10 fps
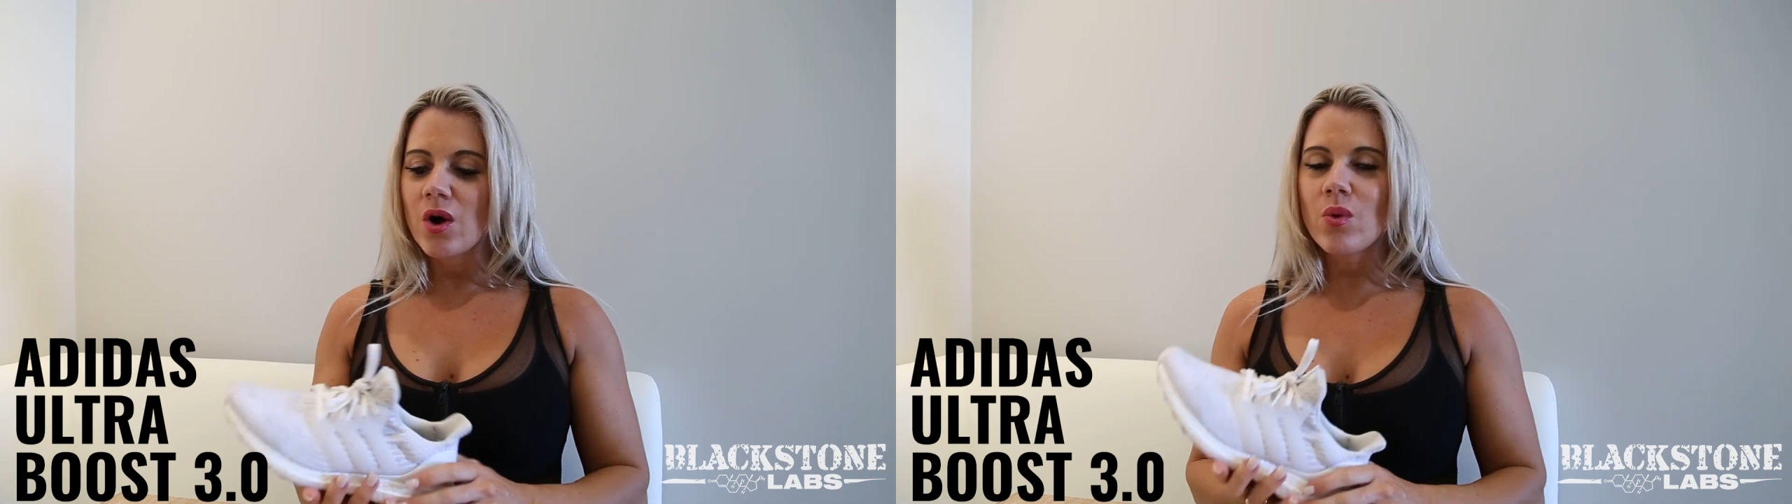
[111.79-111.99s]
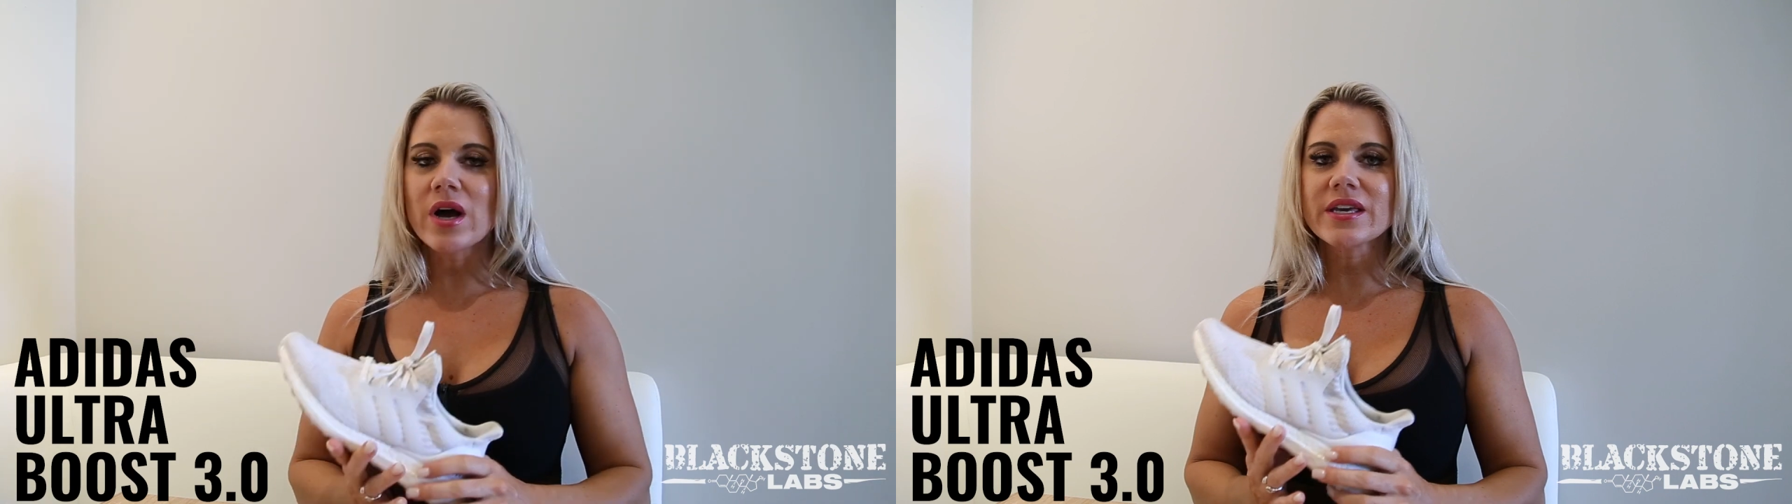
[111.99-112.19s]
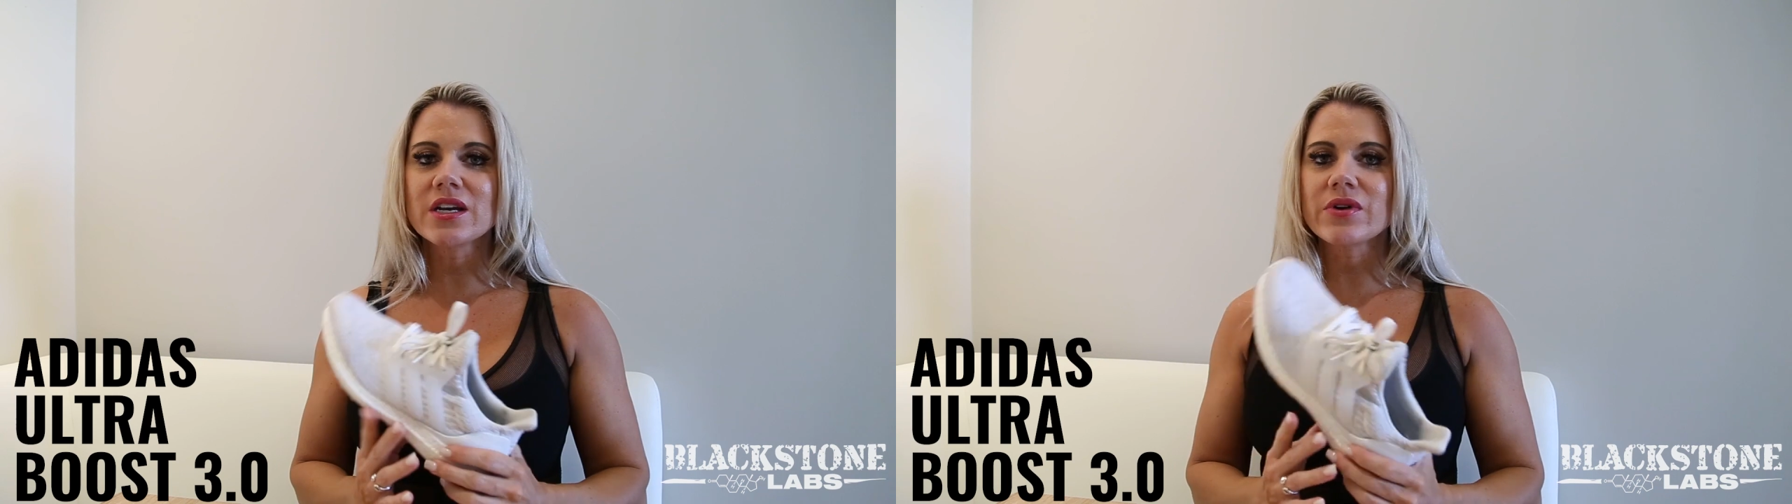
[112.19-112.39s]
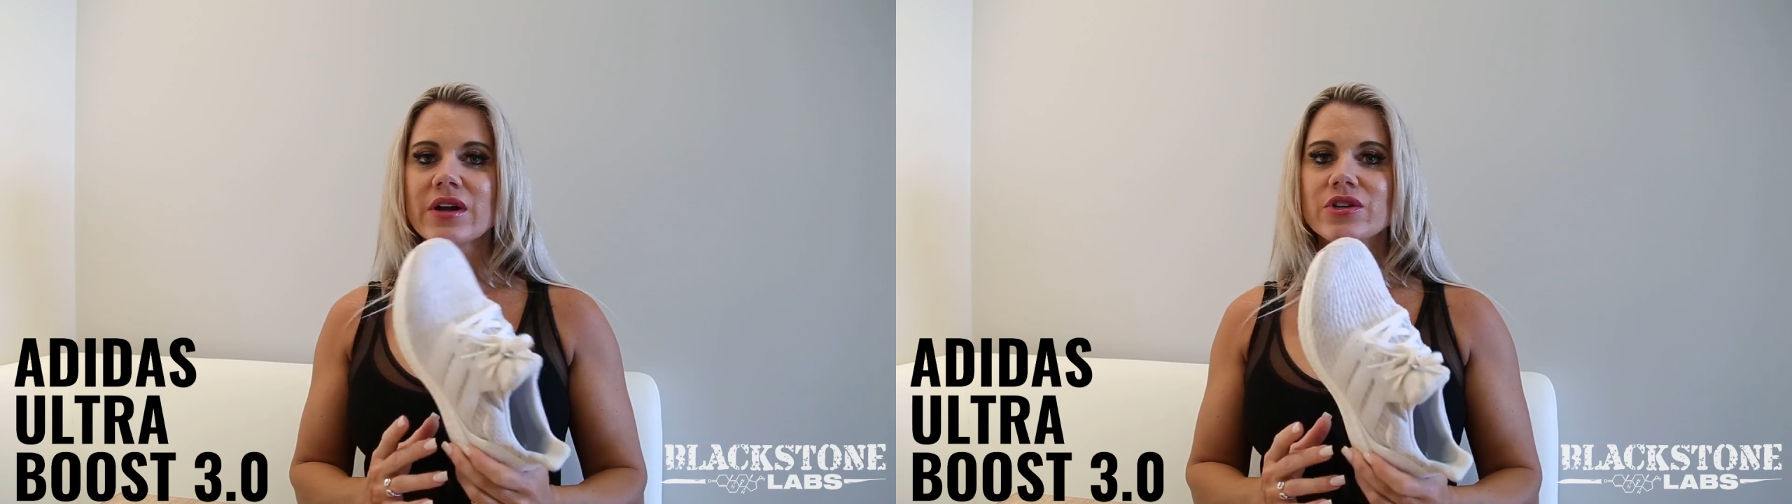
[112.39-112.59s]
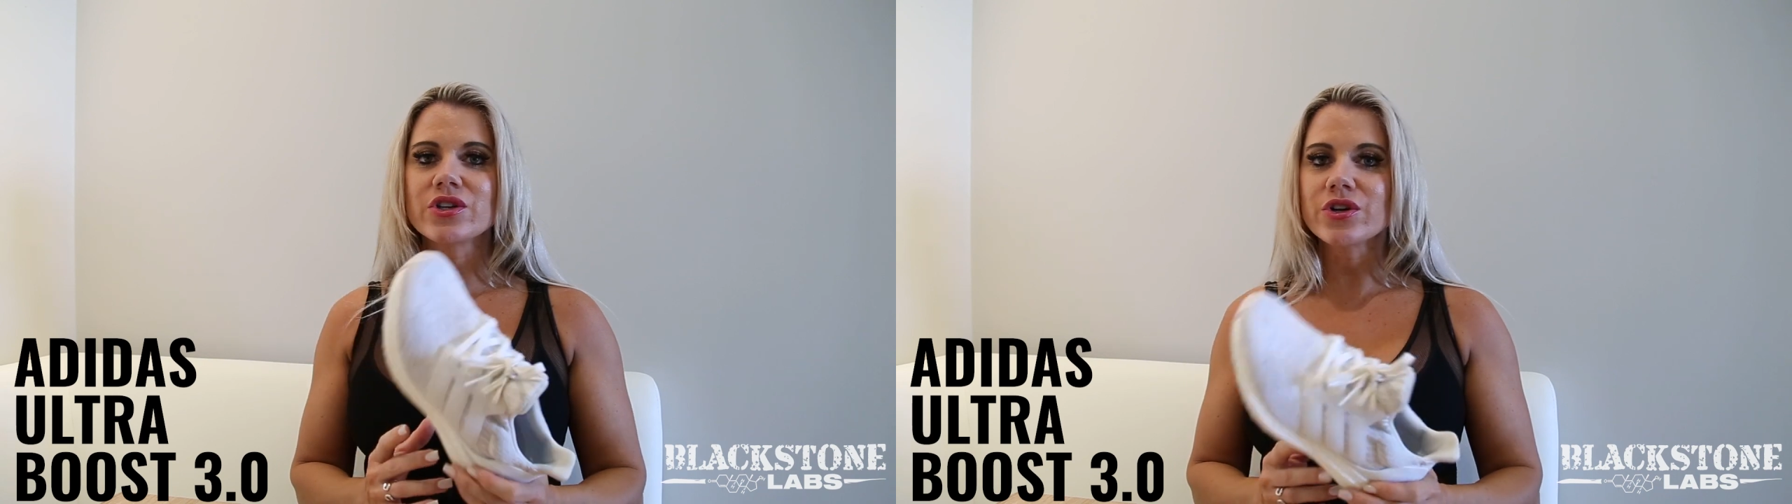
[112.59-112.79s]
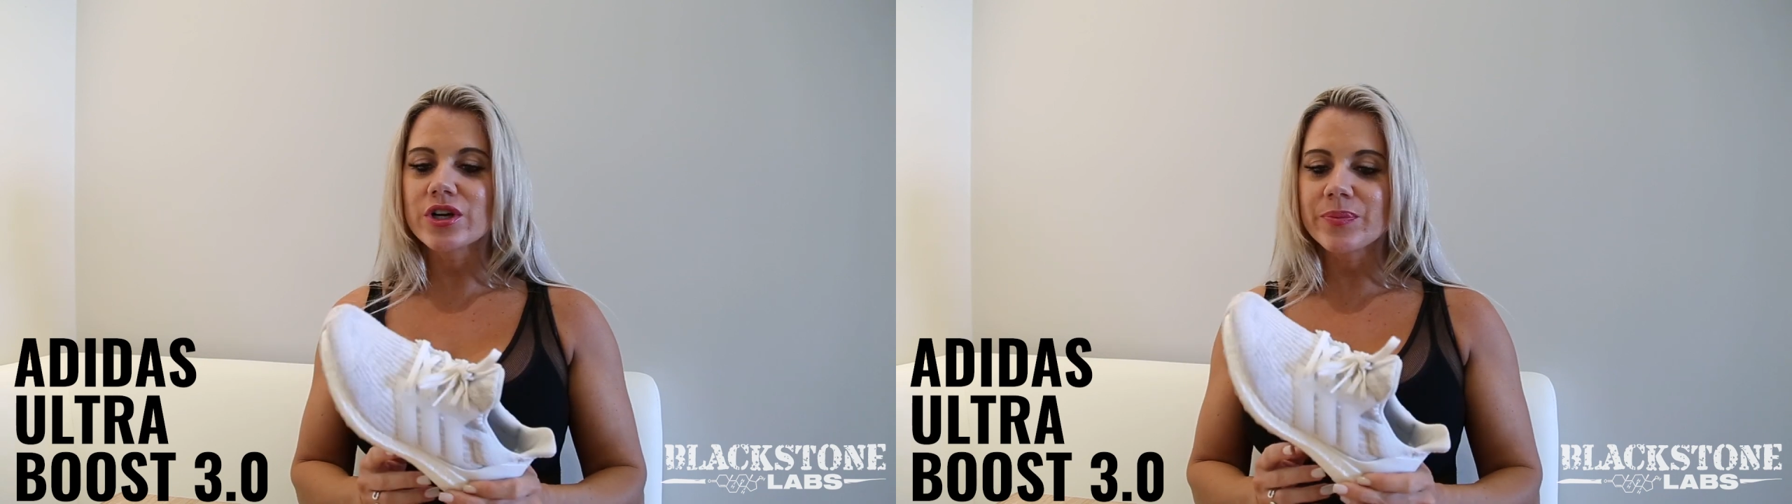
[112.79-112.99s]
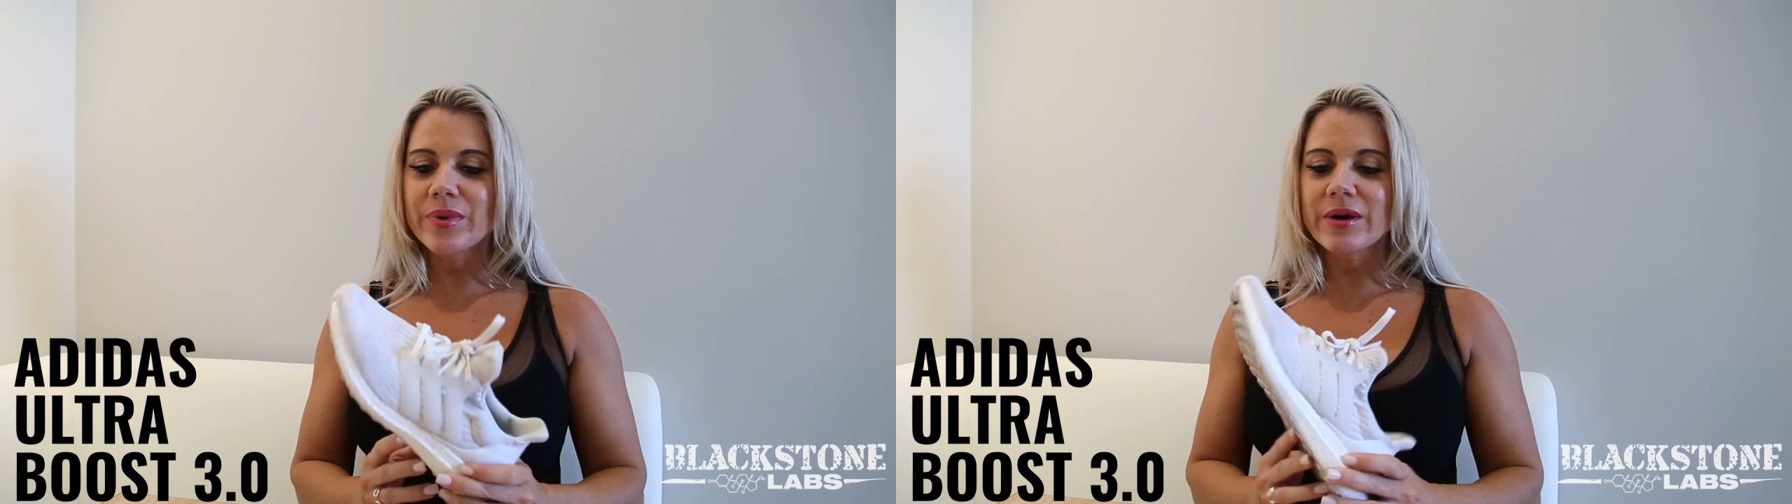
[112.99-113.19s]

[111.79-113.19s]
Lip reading: walking around Europe,